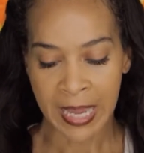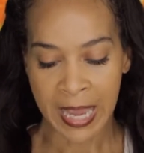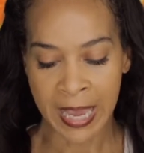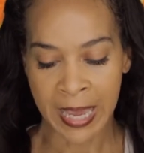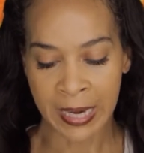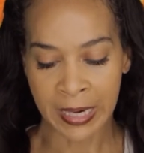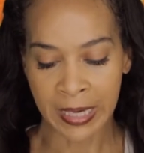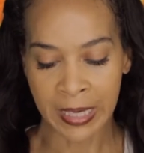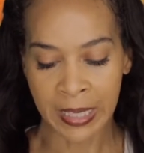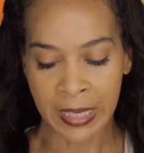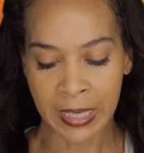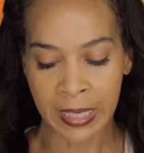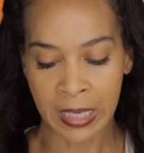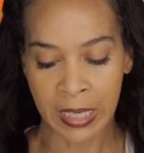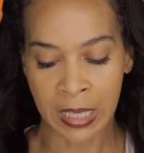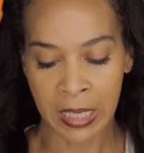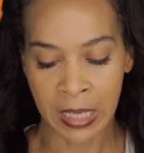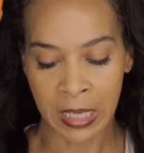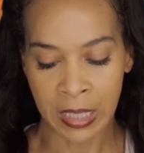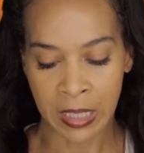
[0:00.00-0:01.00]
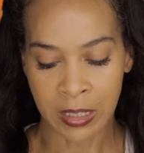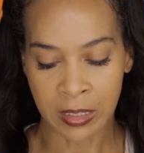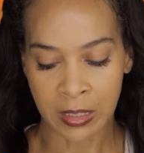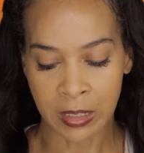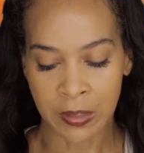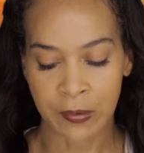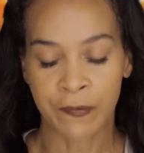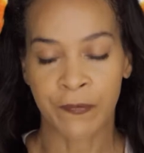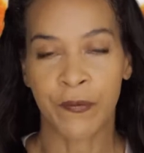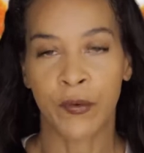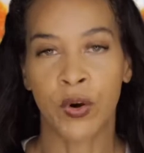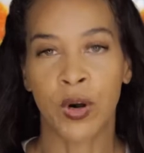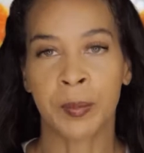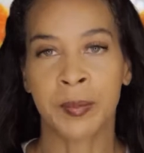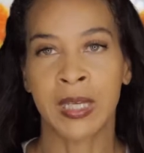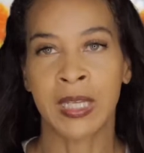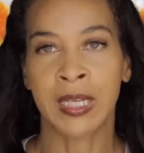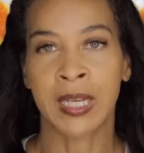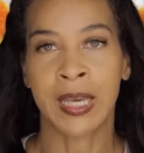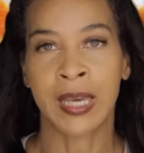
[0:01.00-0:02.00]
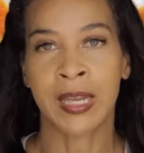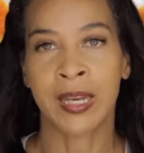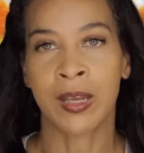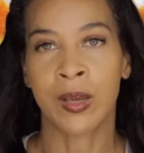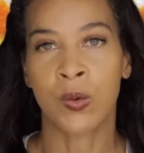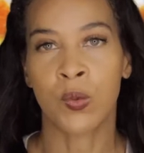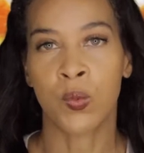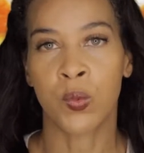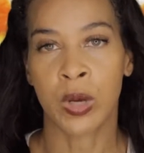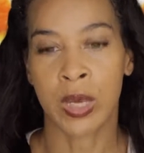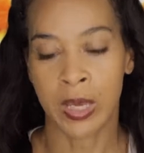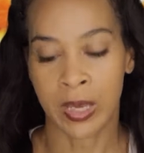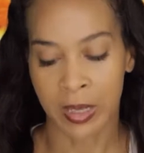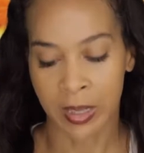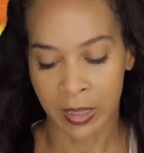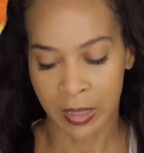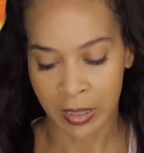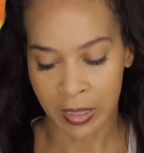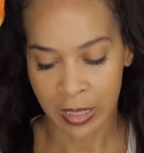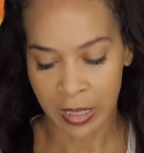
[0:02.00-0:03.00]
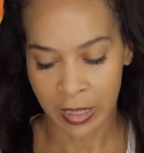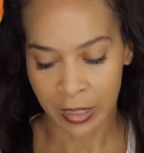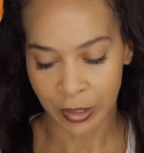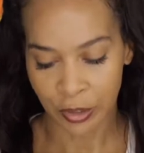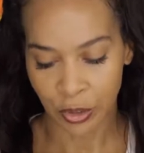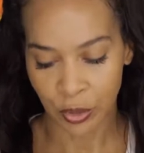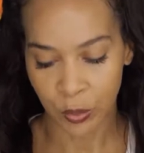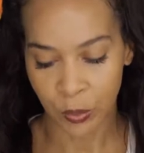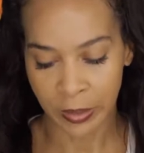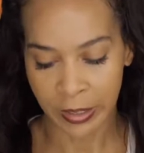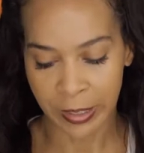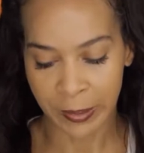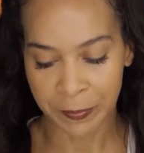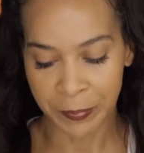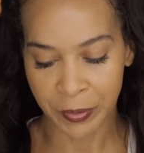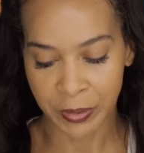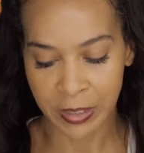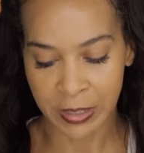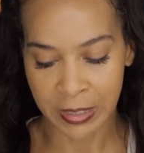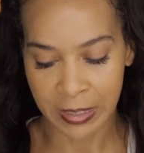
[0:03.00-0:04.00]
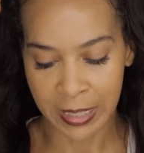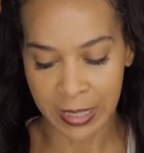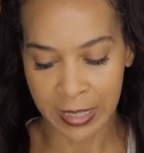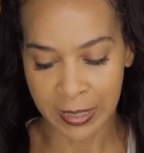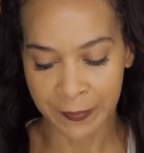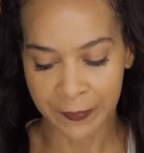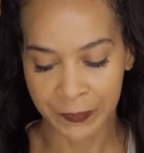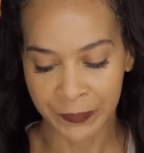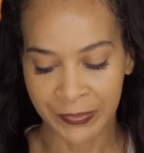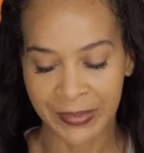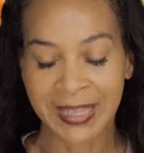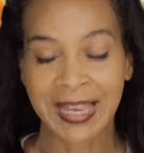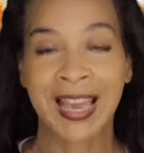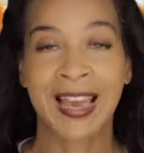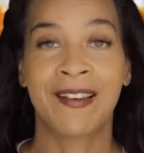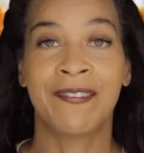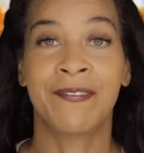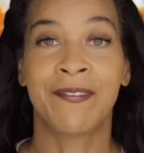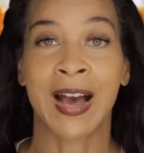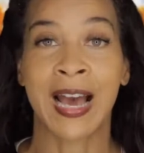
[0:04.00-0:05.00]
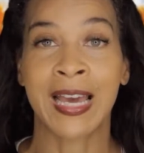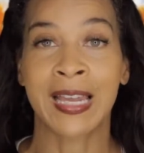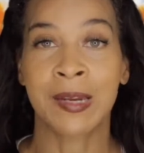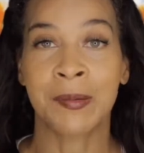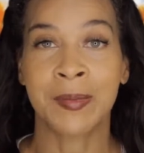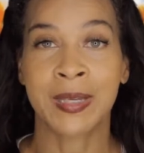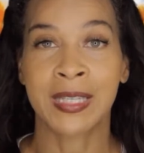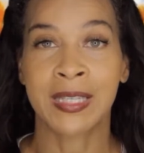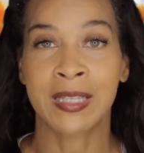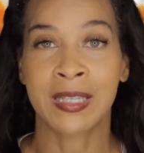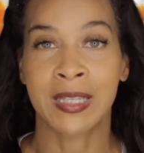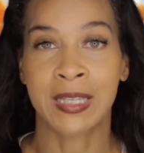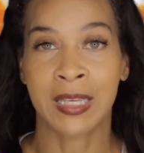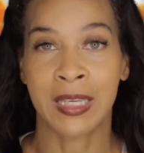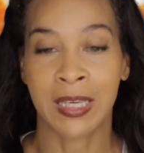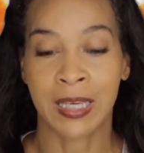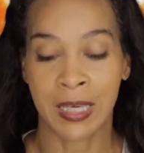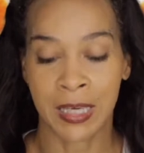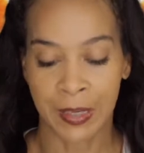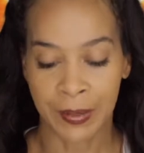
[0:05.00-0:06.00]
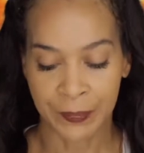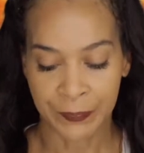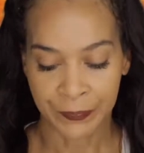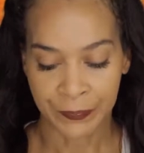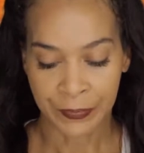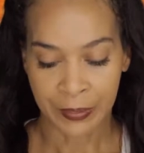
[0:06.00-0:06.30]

and it is formulated with 20% vitamin C,